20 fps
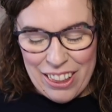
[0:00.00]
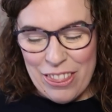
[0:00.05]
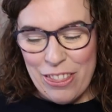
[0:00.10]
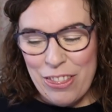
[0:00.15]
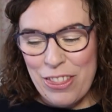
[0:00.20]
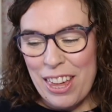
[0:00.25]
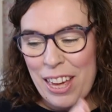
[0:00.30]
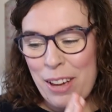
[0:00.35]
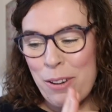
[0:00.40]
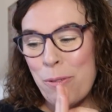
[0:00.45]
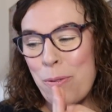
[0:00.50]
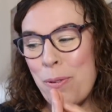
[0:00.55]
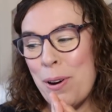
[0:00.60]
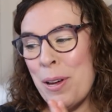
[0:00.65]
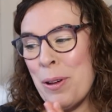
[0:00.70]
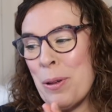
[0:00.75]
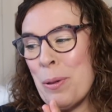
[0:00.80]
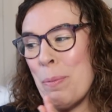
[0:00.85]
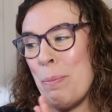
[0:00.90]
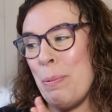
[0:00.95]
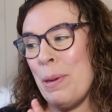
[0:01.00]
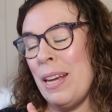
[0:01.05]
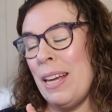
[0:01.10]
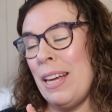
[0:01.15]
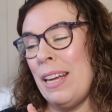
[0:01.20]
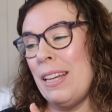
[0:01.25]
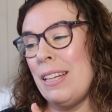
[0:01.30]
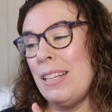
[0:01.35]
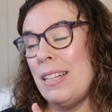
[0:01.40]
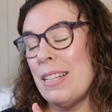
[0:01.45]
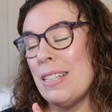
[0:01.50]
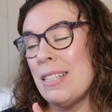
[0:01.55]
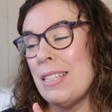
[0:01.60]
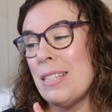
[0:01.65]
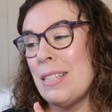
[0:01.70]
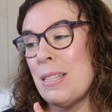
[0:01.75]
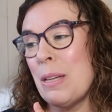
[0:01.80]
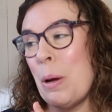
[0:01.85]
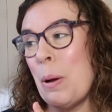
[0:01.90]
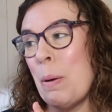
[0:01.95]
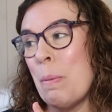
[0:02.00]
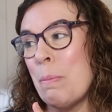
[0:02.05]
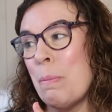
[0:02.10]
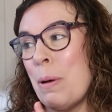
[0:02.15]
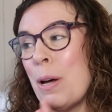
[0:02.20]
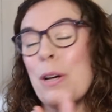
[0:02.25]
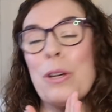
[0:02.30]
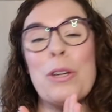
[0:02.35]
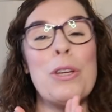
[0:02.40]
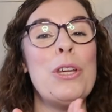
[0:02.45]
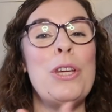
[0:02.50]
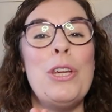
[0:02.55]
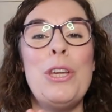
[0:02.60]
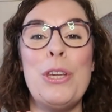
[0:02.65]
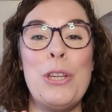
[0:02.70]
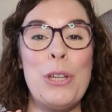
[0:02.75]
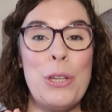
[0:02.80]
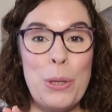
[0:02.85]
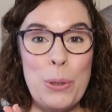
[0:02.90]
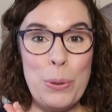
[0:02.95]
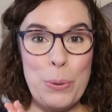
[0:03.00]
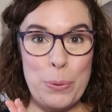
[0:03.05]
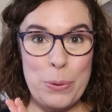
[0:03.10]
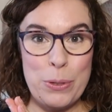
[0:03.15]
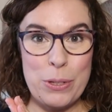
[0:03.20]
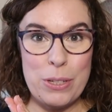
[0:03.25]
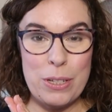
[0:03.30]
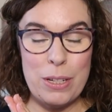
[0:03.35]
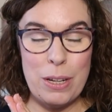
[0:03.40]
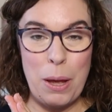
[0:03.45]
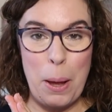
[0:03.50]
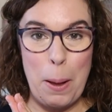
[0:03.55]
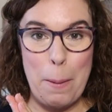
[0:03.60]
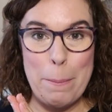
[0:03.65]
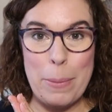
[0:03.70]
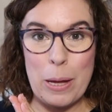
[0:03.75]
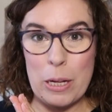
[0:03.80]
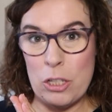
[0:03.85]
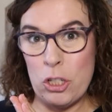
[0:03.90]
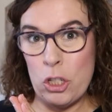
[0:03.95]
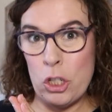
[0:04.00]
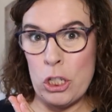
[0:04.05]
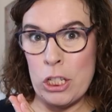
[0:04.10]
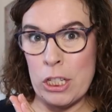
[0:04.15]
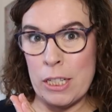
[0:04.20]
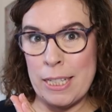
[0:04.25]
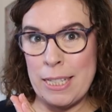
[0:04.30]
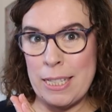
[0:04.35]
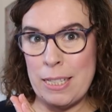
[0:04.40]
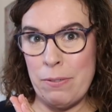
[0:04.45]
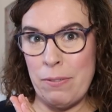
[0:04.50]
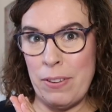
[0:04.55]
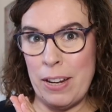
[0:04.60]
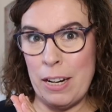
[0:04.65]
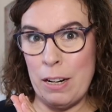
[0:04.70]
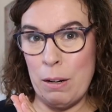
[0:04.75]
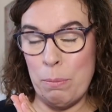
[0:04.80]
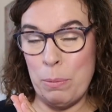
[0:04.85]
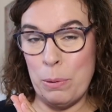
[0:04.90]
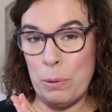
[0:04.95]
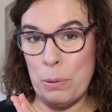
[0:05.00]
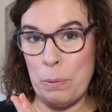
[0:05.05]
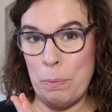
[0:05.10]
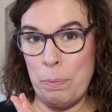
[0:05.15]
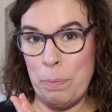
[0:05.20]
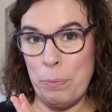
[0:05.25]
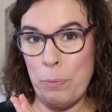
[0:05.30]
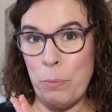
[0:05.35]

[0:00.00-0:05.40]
There will be some cute merchandise available.